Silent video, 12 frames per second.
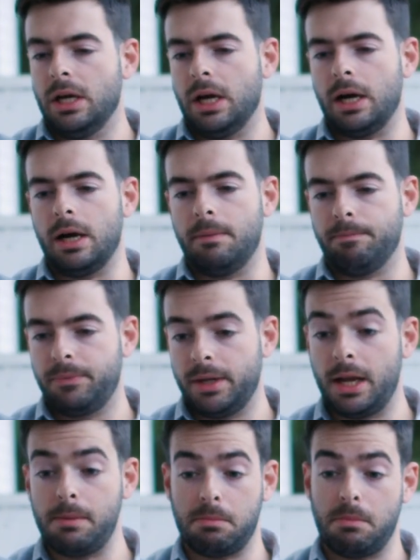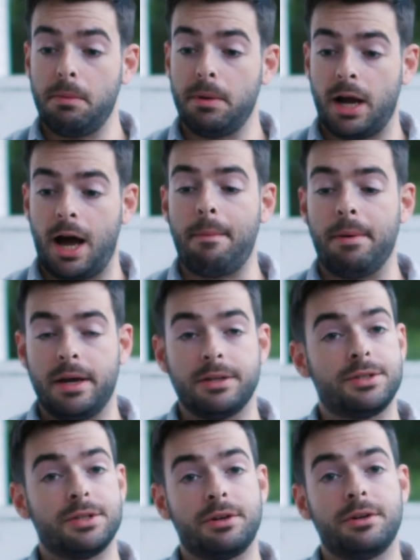Um, and I'm, I'm a hophead,
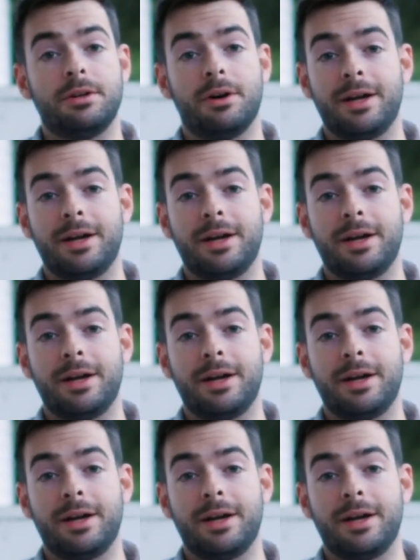so, you know,